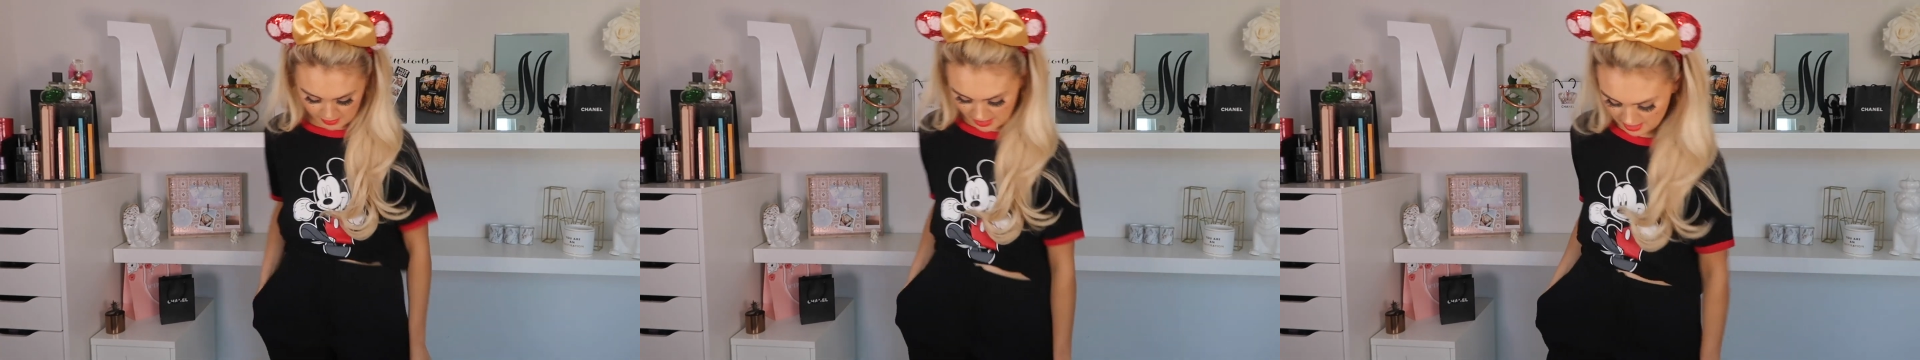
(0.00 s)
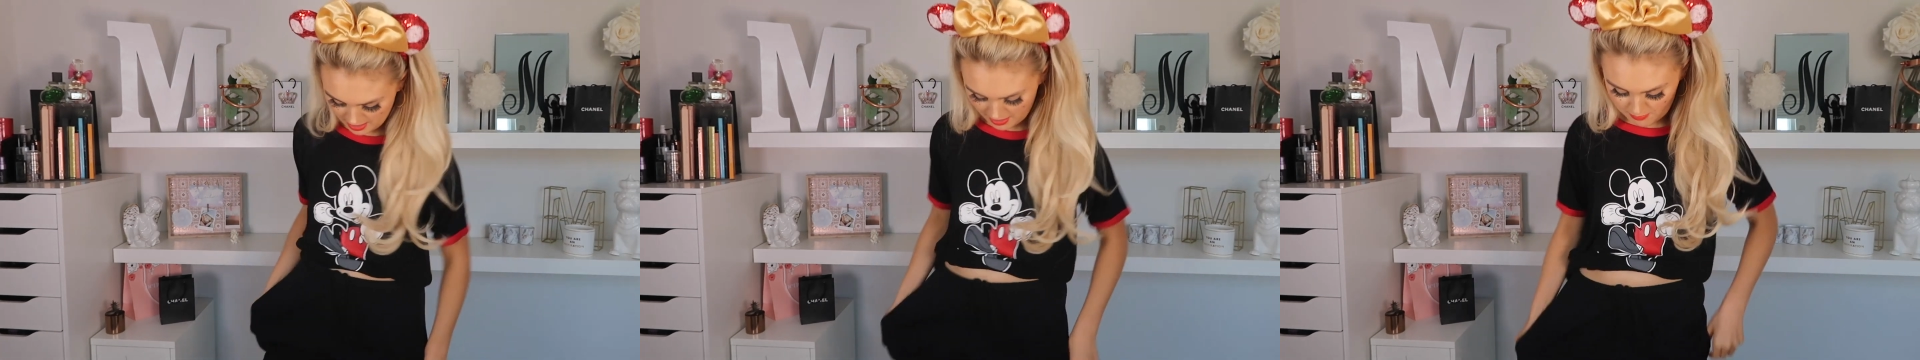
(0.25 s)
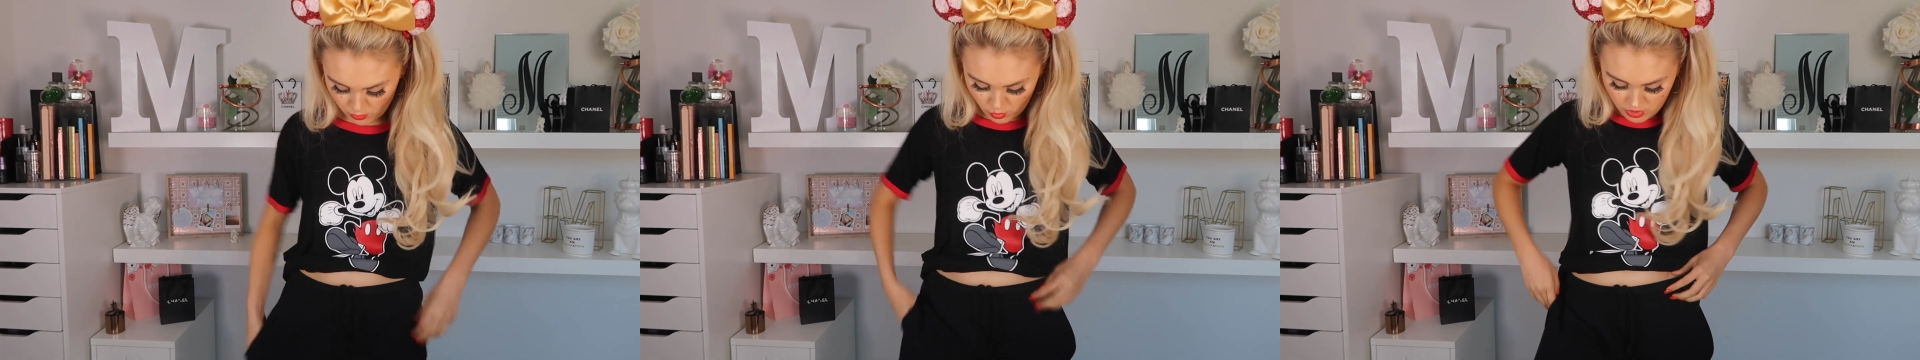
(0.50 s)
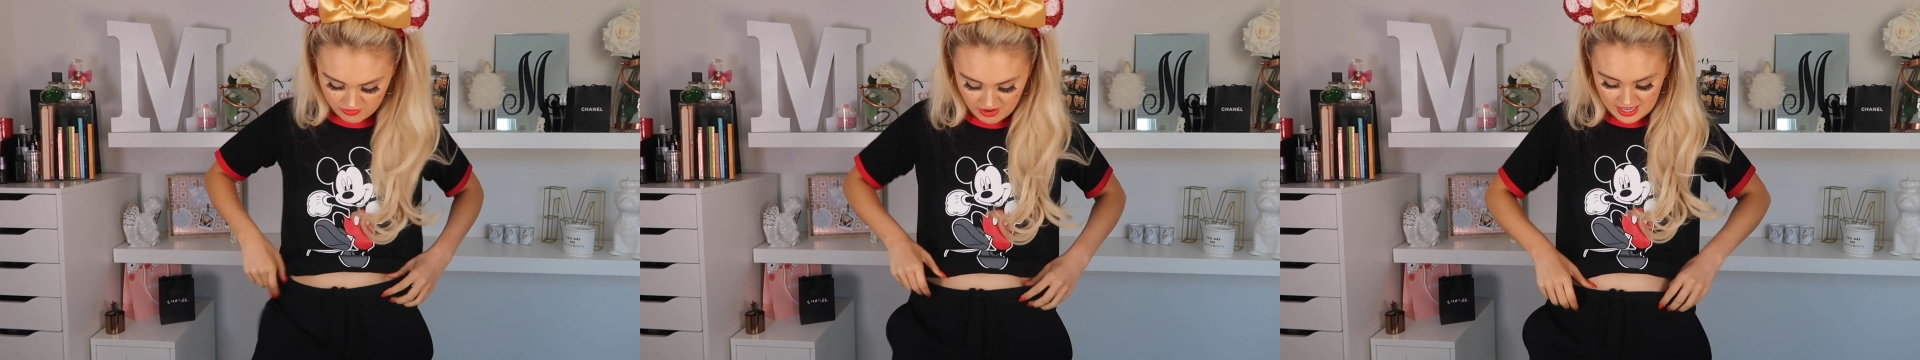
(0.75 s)
But I'm
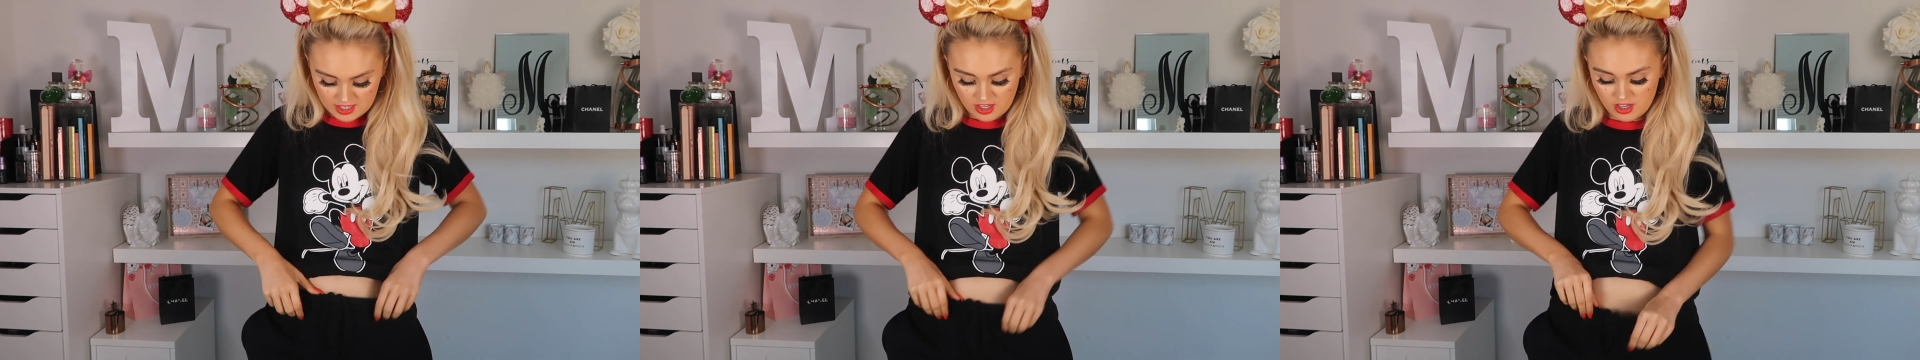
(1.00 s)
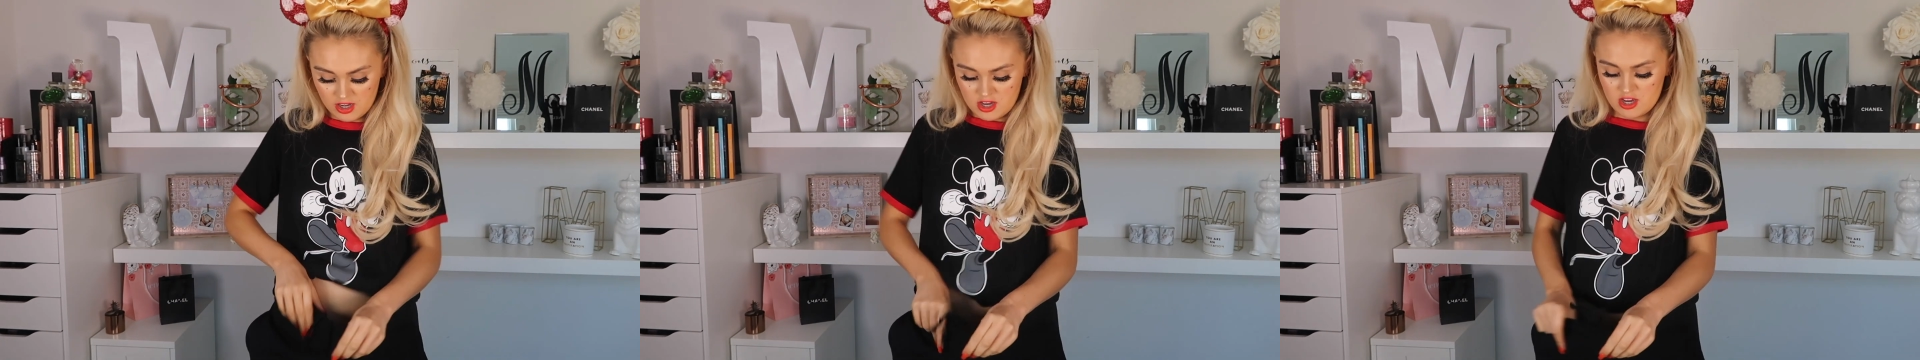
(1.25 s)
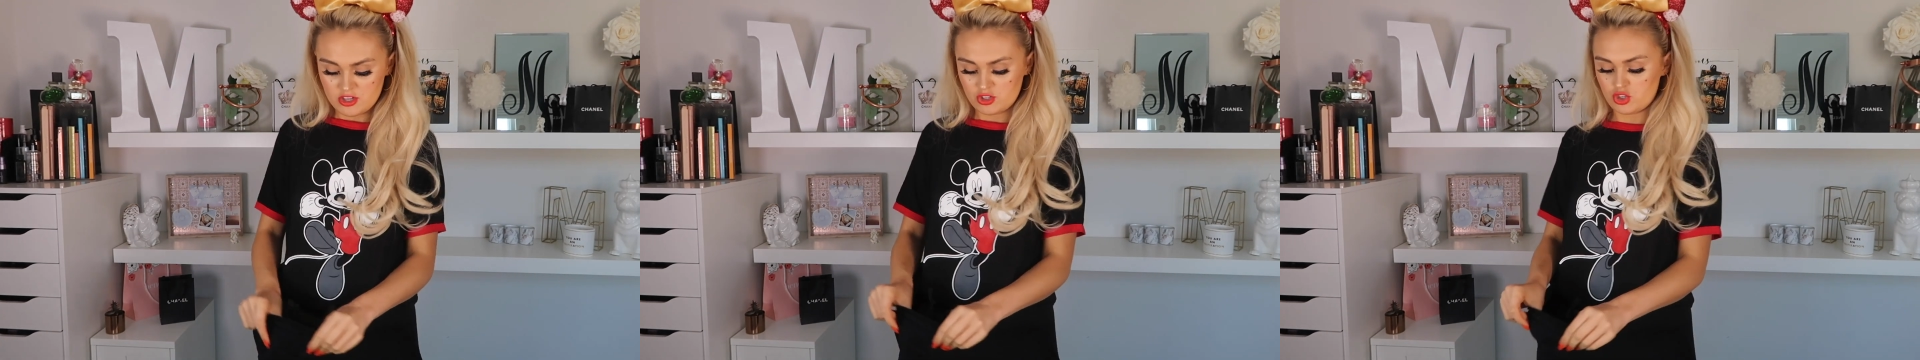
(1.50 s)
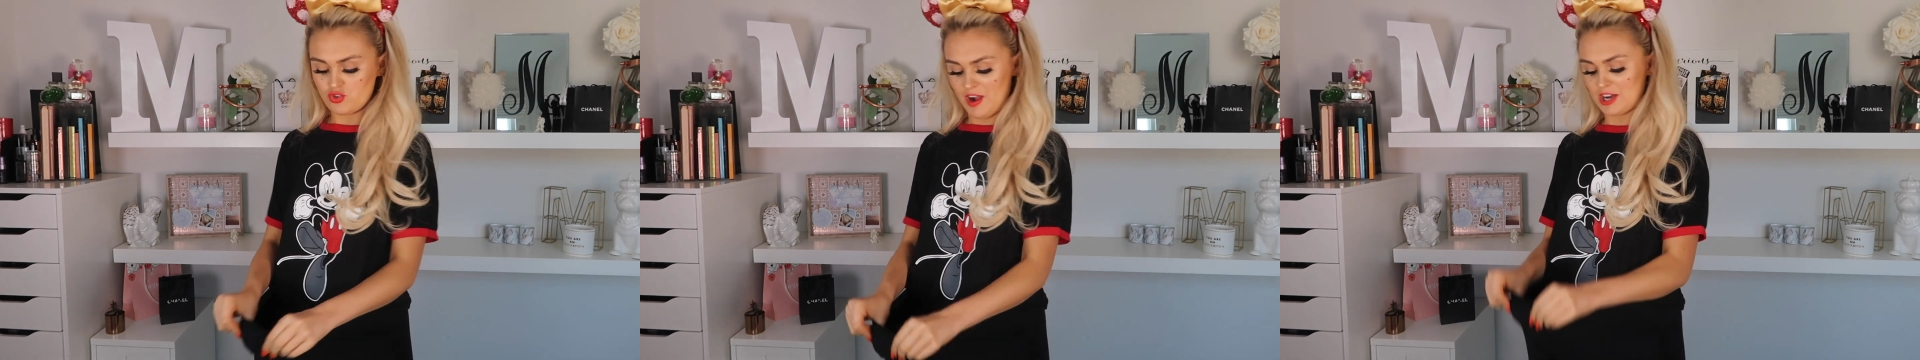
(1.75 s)
more of like a
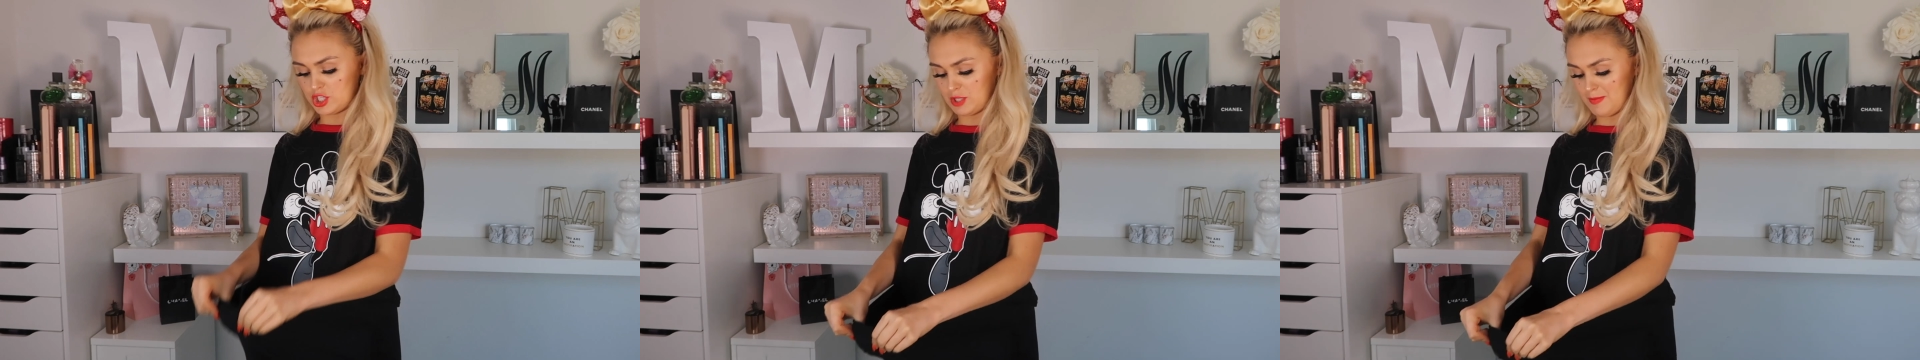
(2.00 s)
stretch